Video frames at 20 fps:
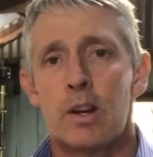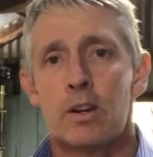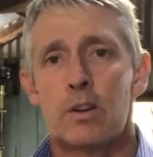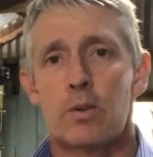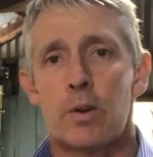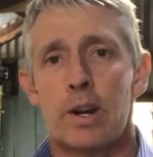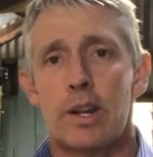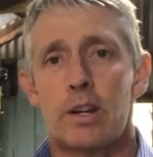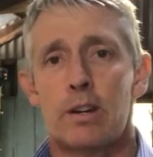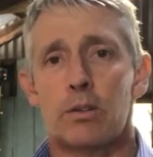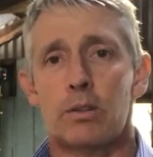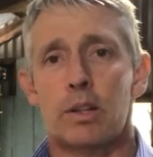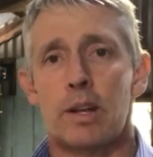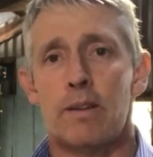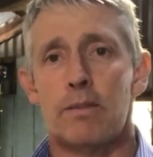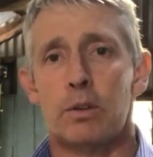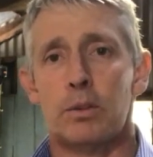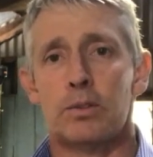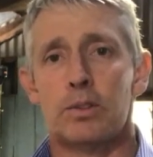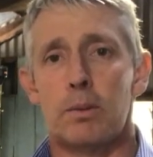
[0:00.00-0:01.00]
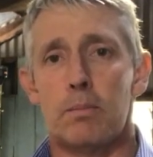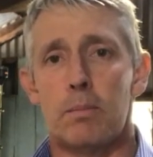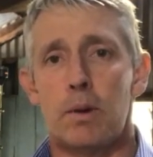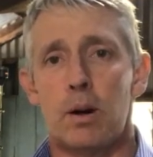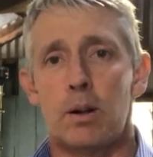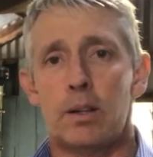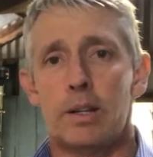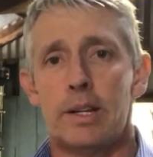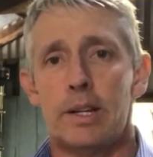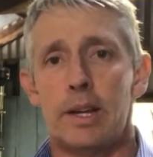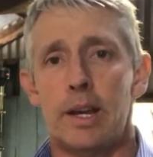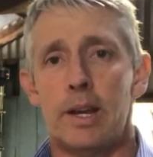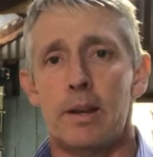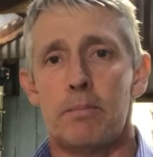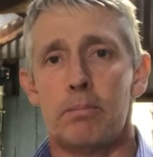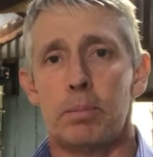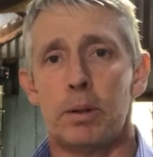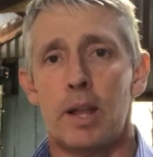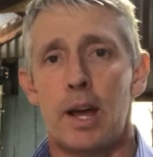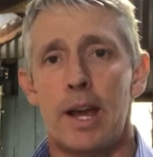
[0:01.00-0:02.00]
Critical levels of moly in
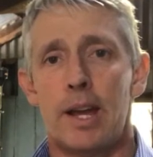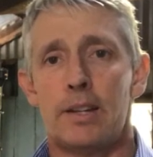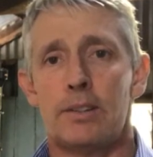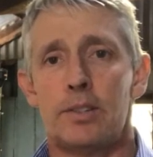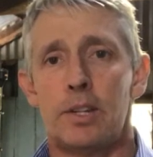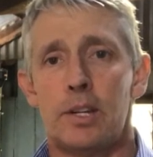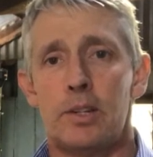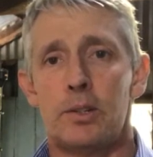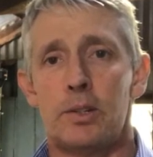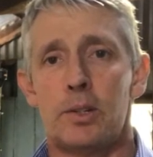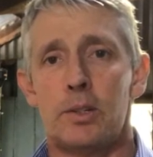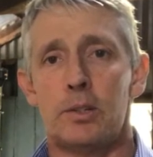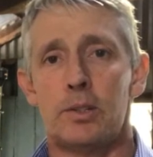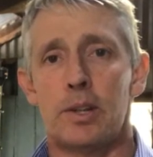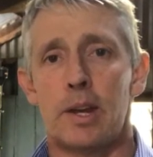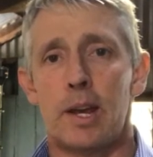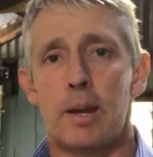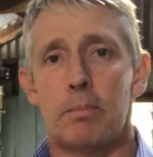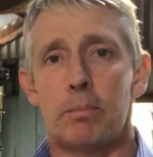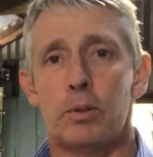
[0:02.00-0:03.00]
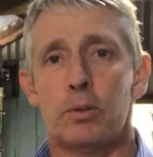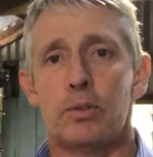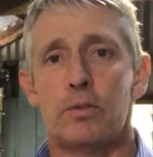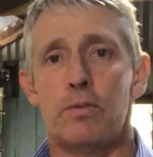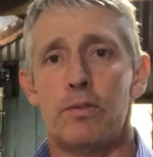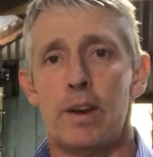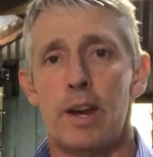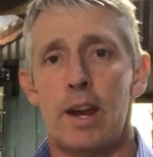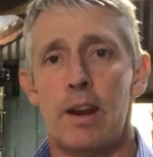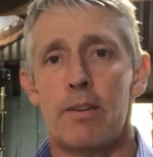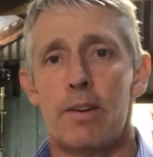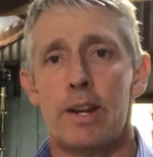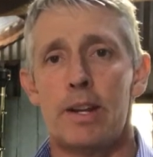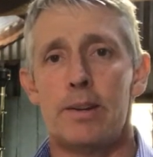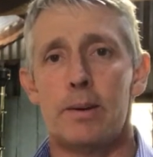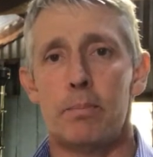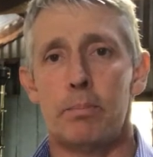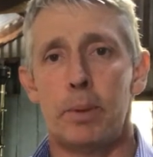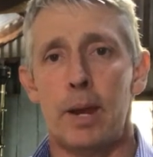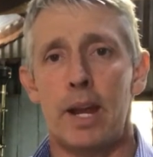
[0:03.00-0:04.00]
plant tissue samples vary
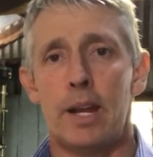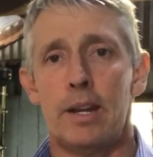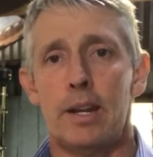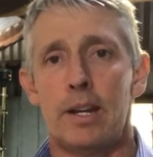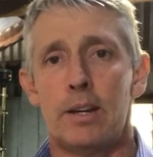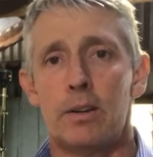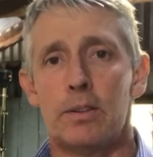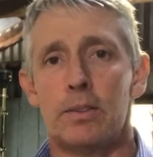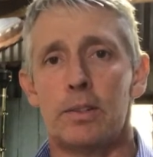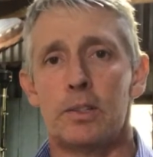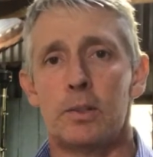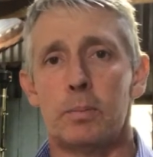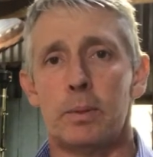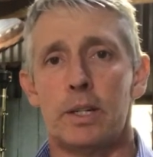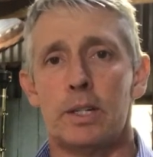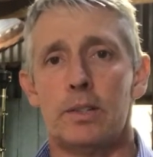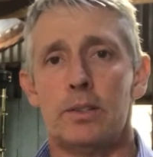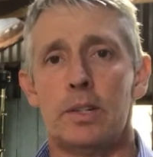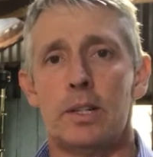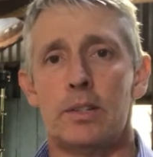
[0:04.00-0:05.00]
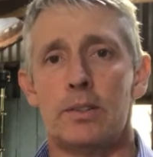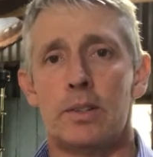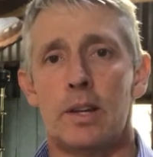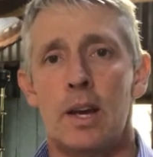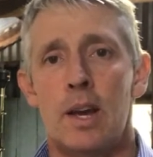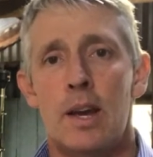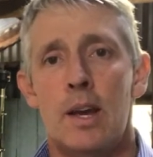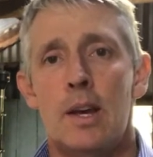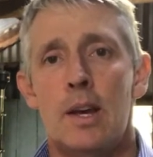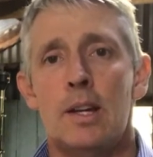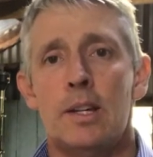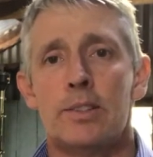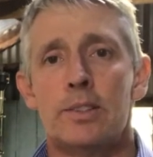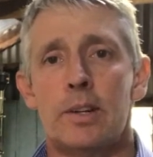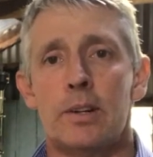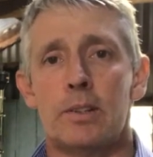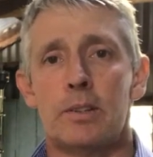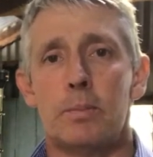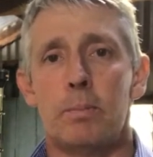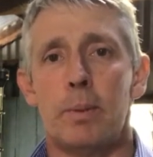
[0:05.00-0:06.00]
depending on the species,
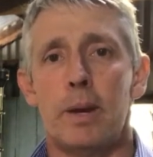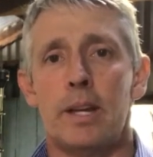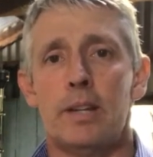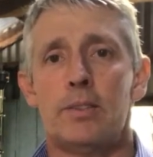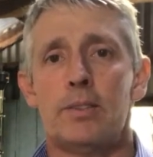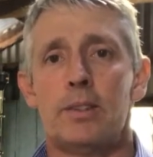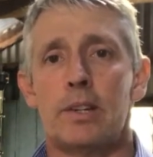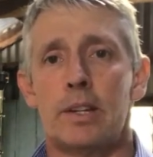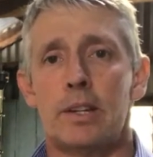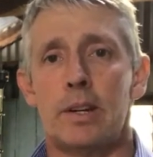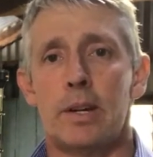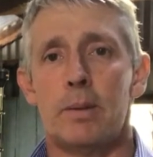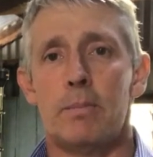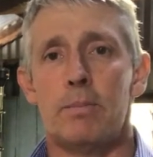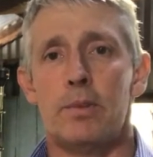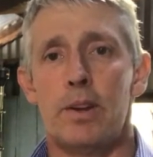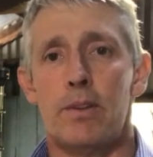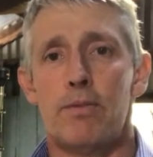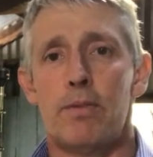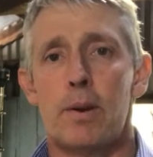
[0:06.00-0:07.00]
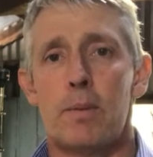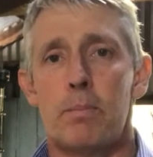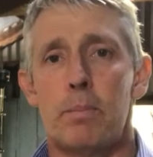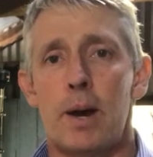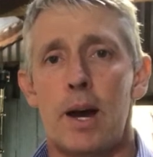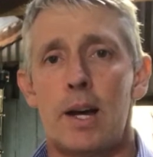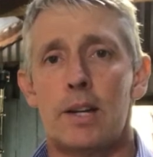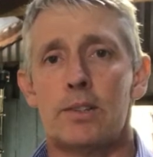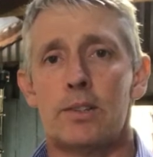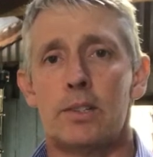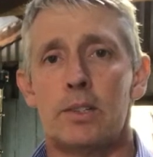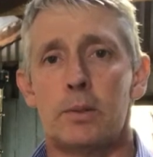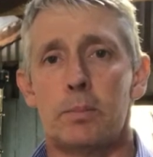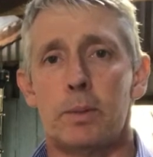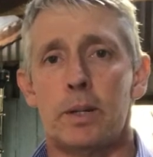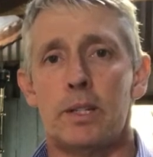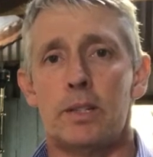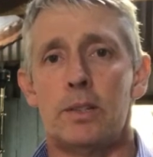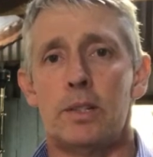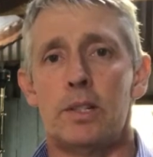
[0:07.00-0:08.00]
so it's best to keep different pasture
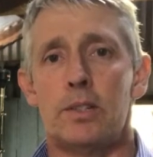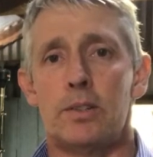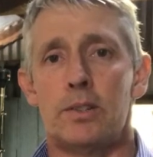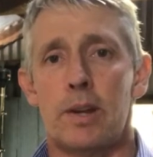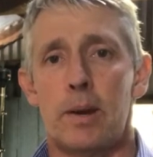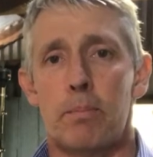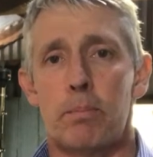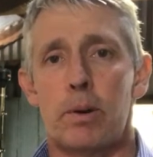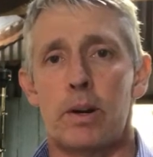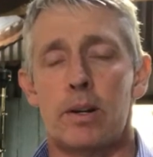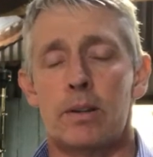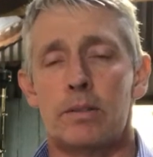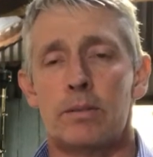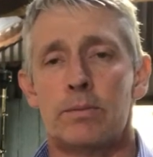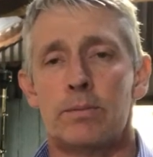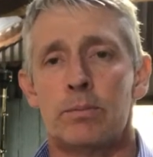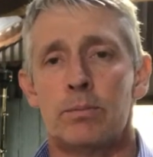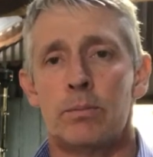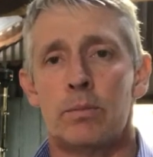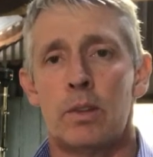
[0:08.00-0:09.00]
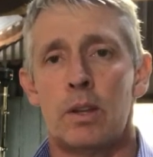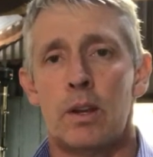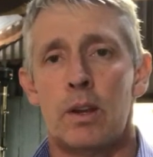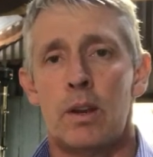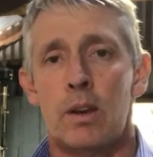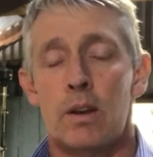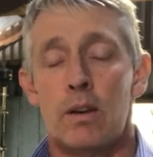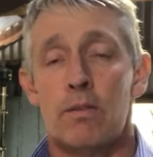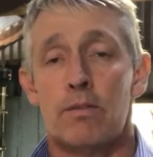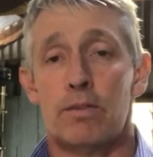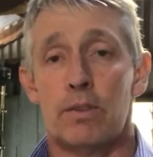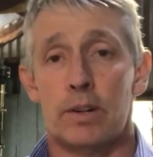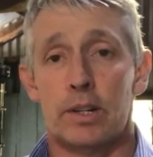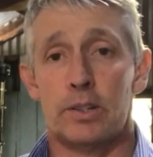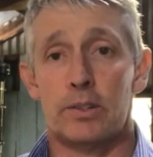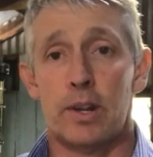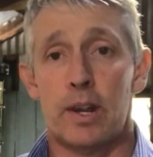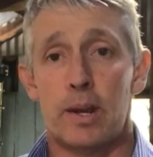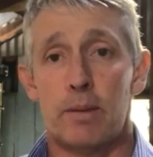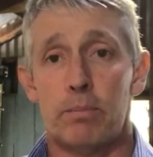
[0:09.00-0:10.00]
species separate. For
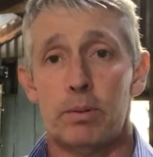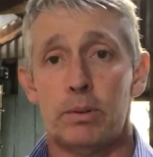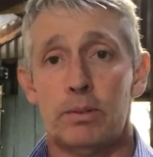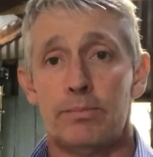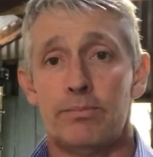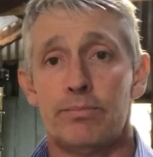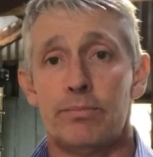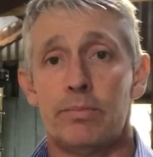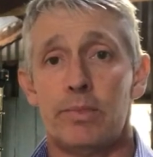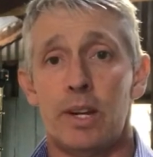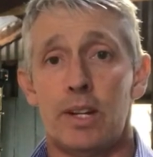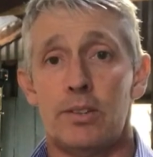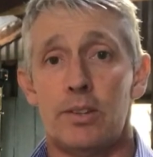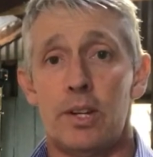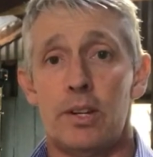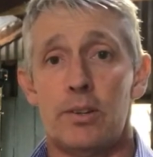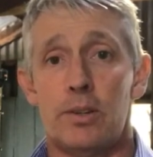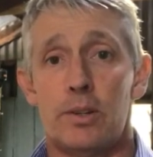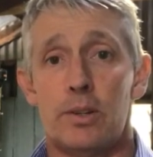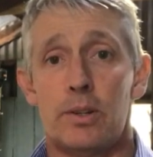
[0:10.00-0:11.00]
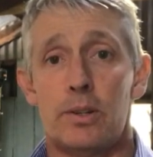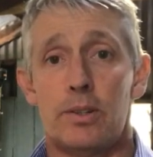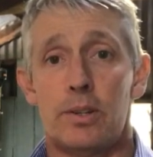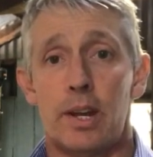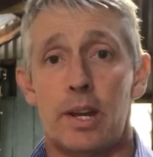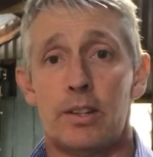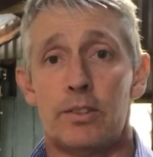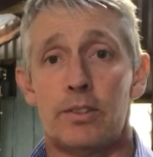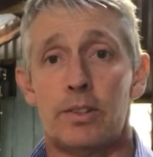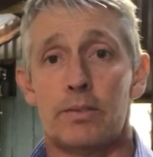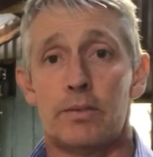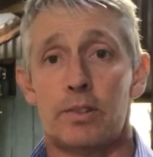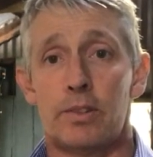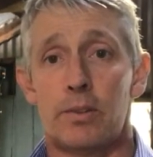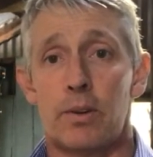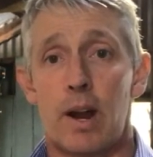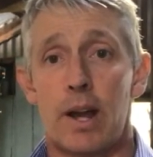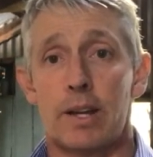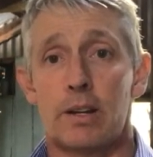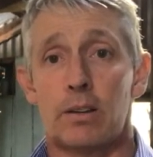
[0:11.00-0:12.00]
example, a tissue test of
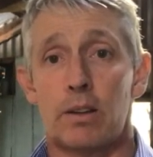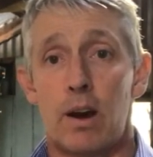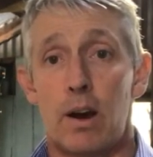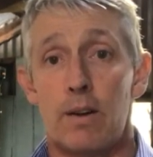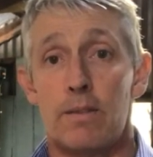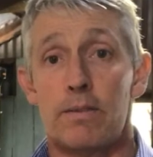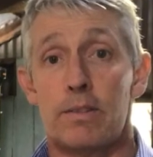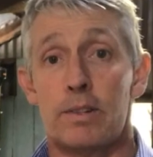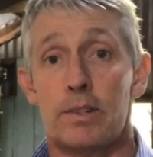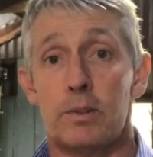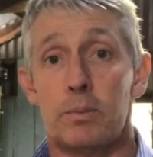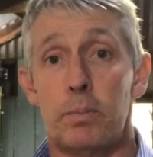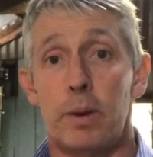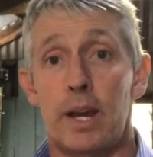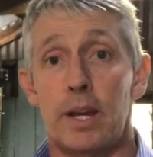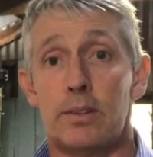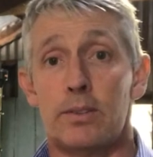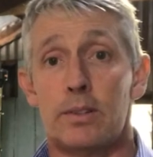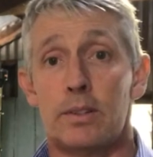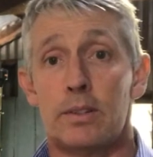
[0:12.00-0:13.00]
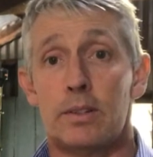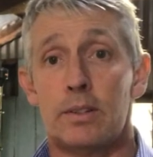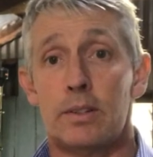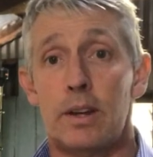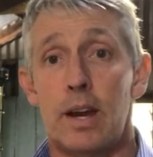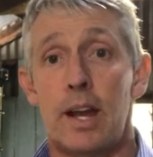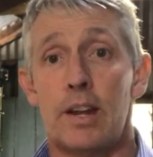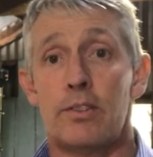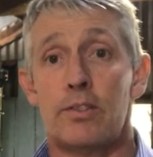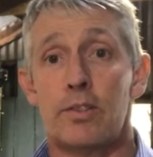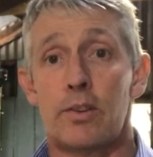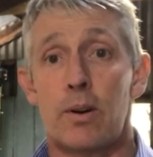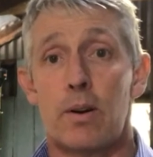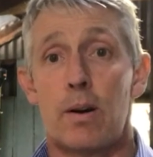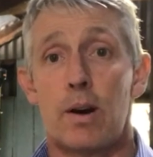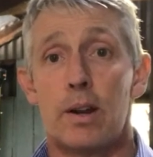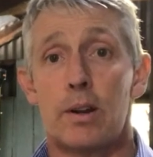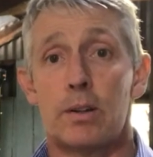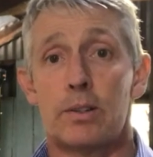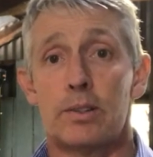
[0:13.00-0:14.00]
straight clover is best, and
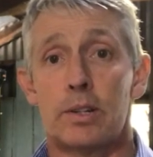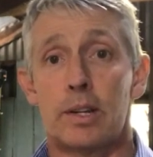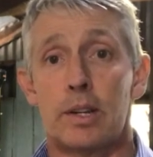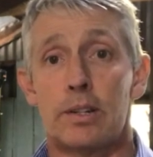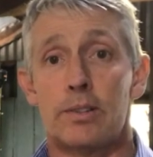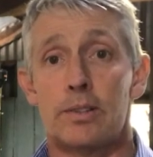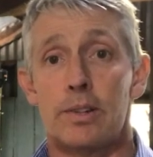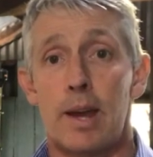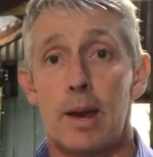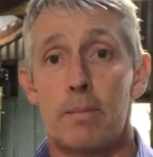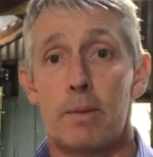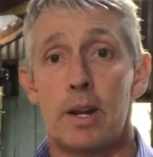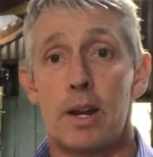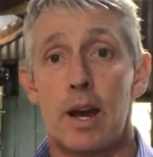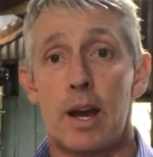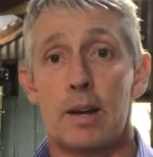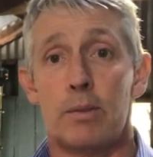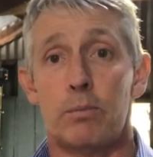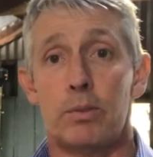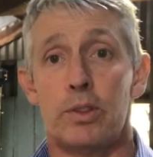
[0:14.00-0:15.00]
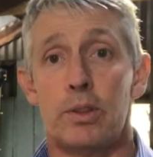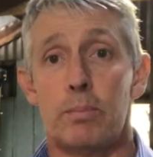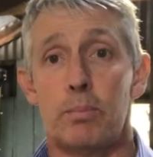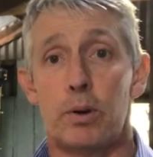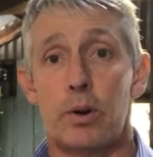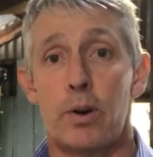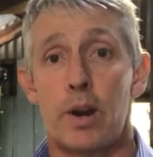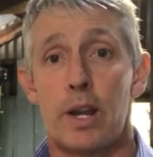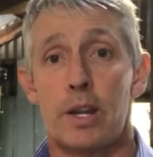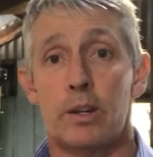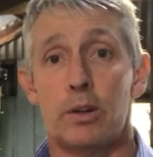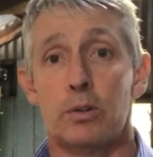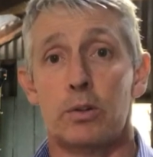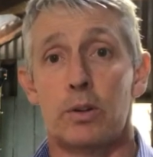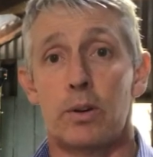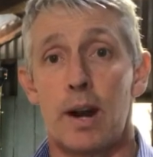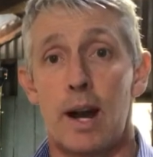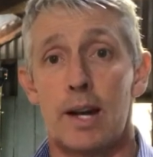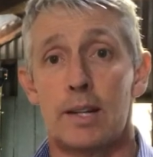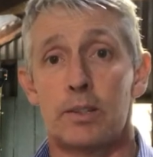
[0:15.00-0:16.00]
try not to contaminate with the perennial
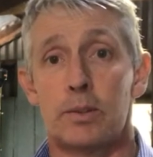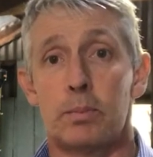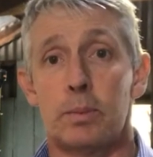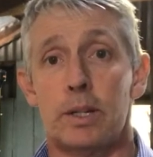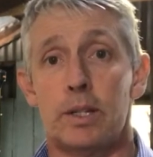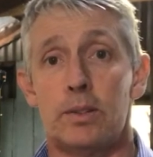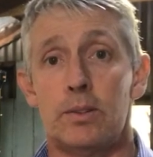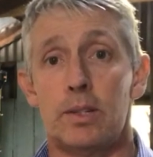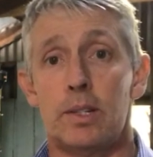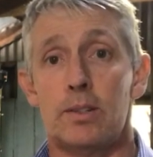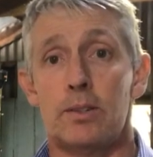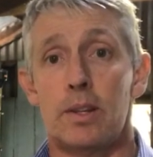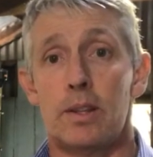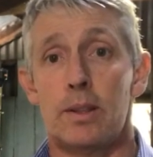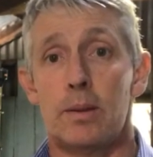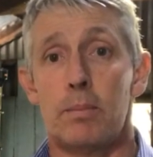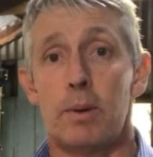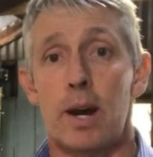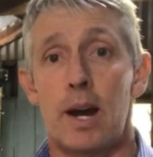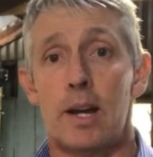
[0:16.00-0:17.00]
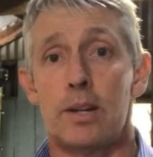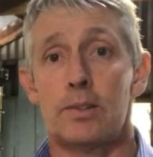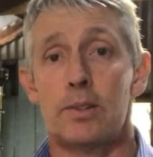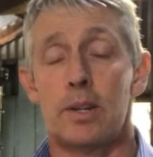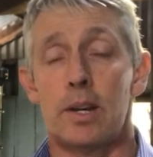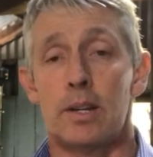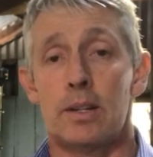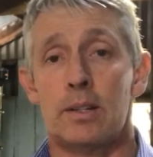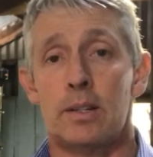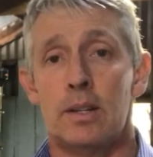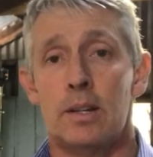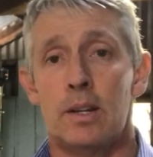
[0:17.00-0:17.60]
grass species in the pasture.